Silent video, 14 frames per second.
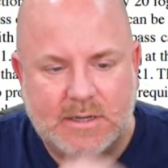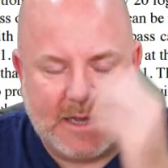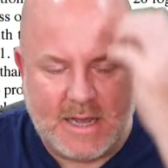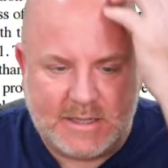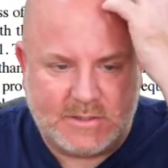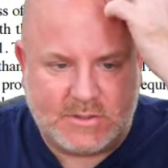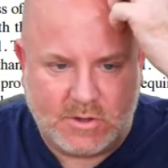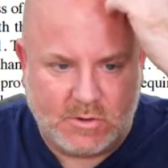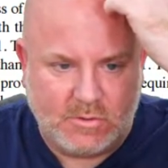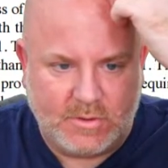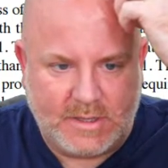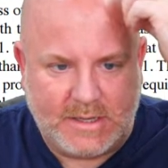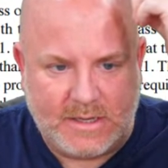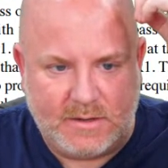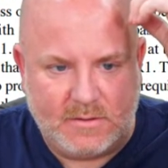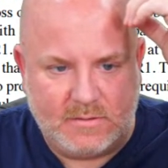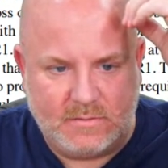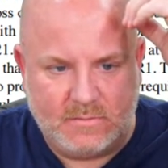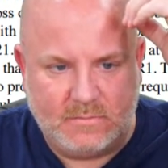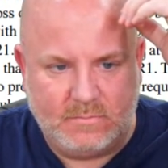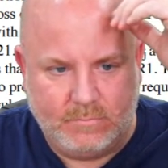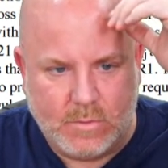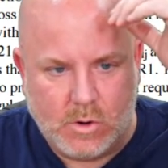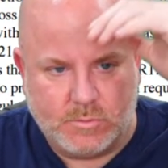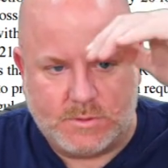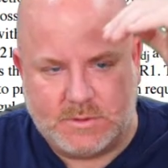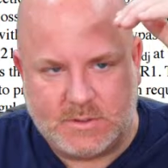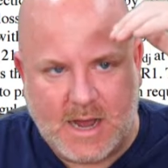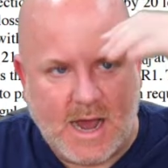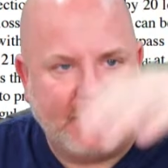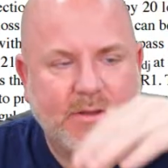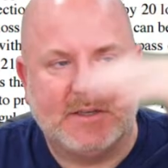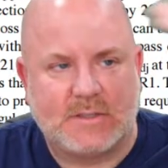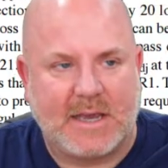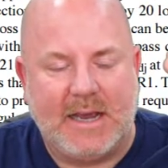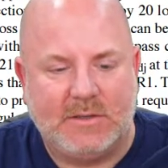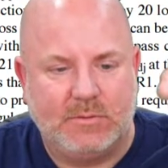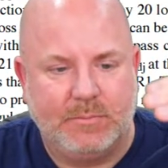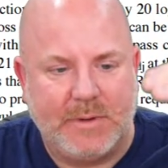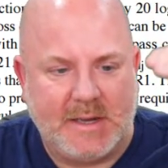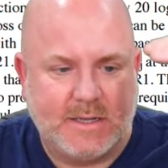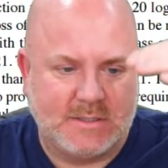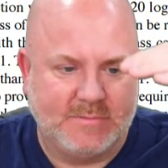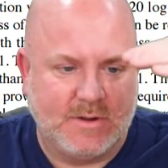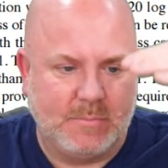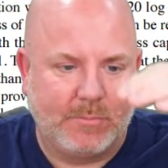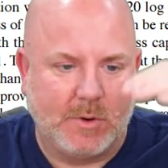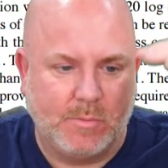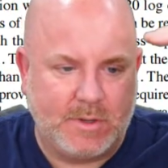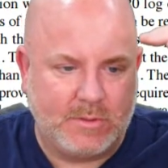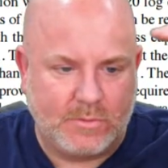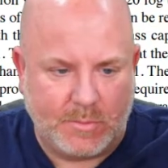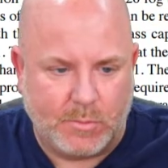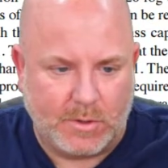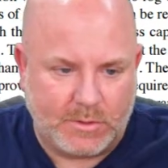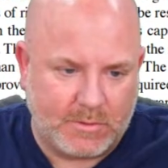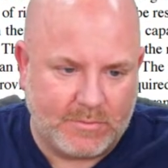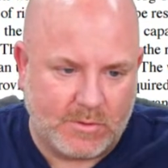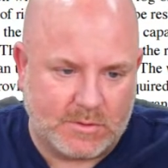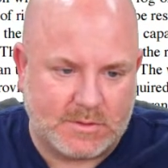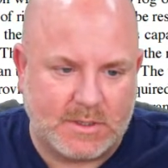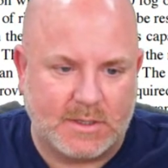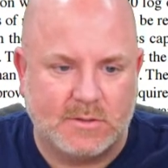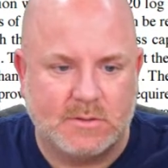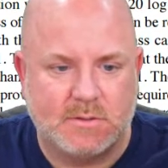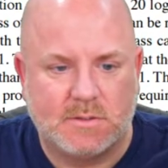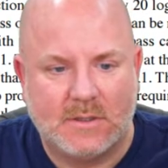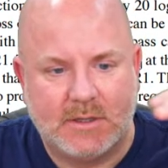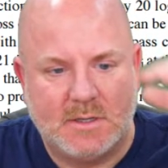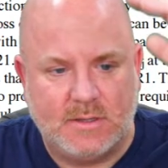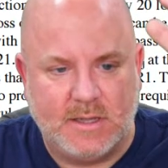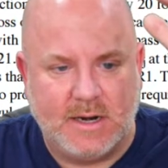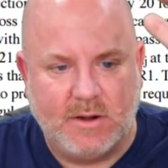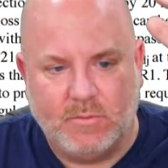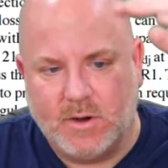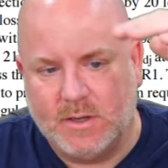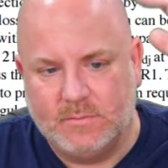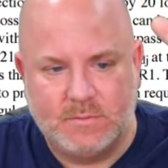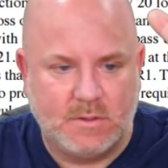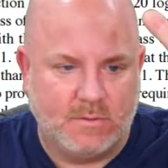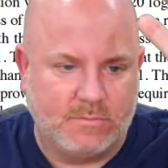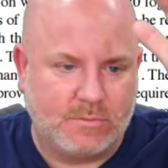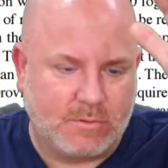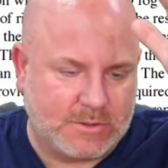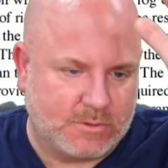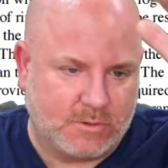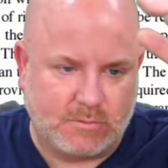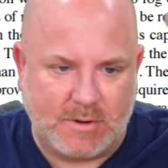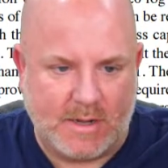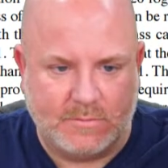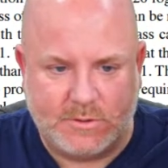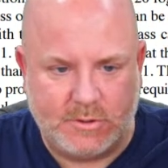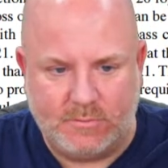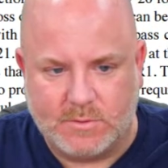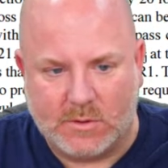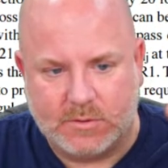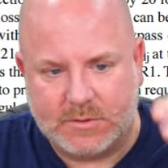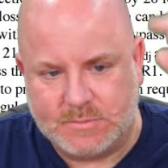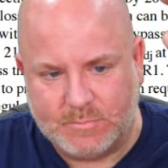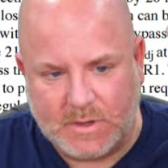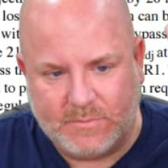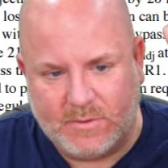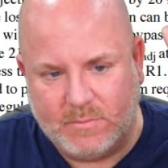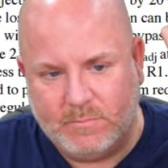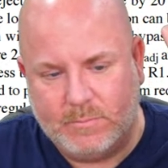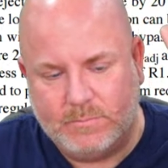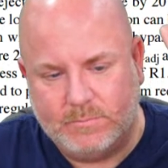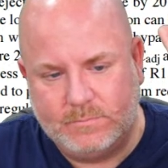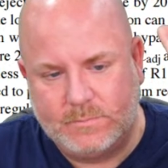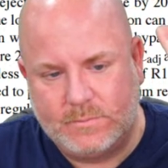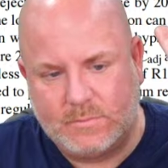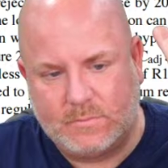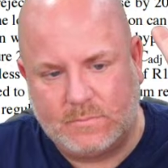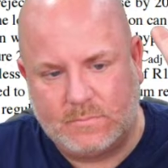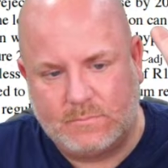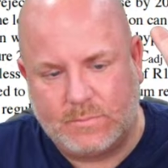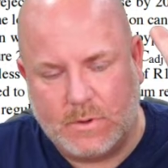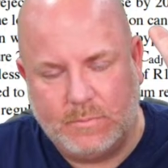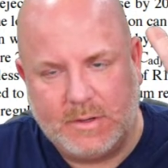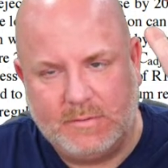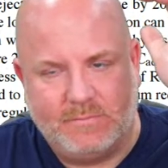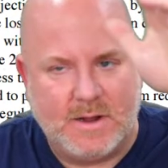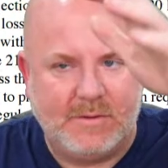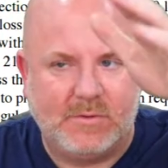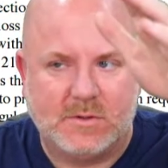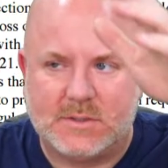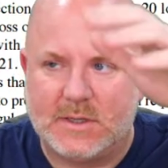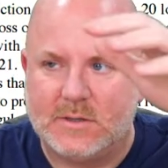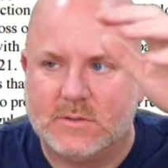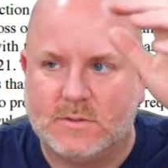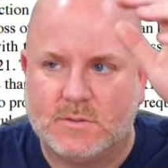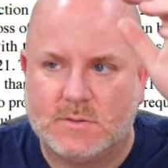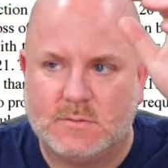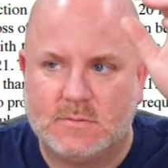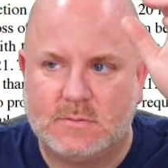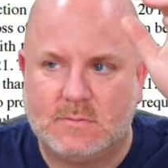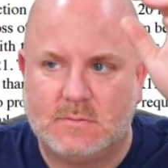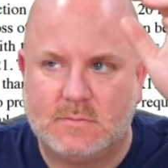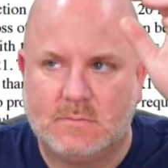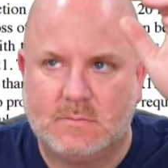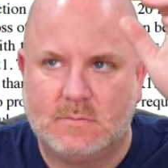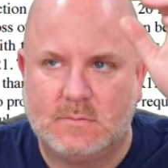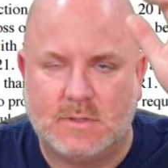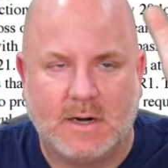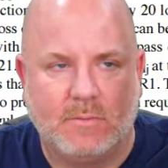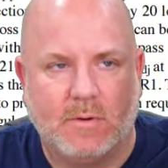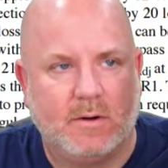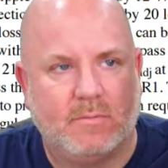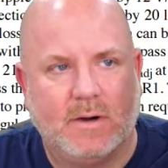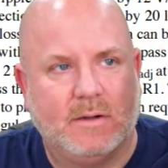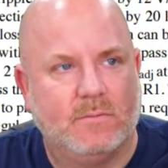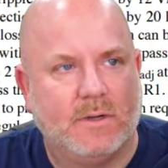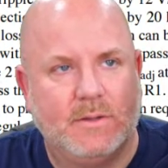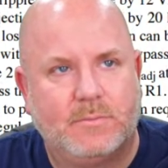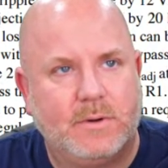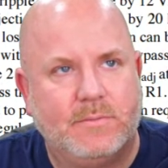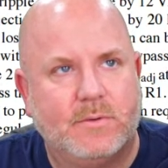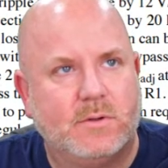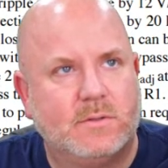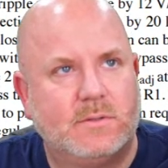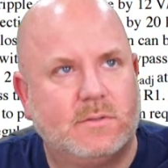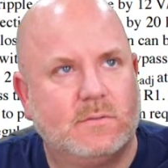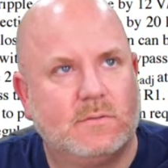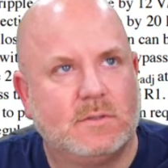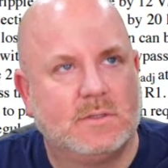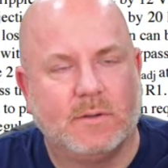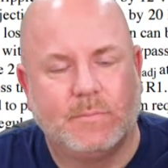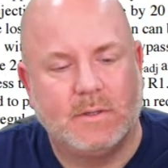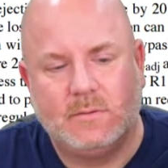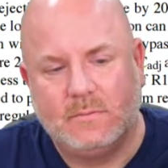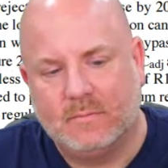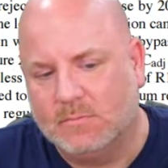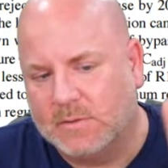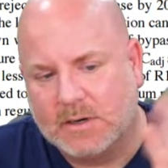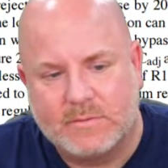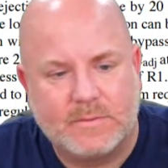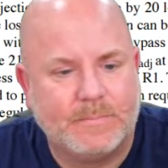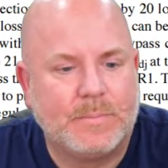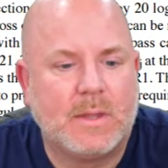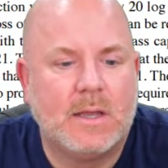And so the most obvious case would be is if I'm probing 3.3 volt signals, then I want a threshold around 2 volts. But if I'm probing 5 volt signals, then I want around, what, 3 volts or something, whatever.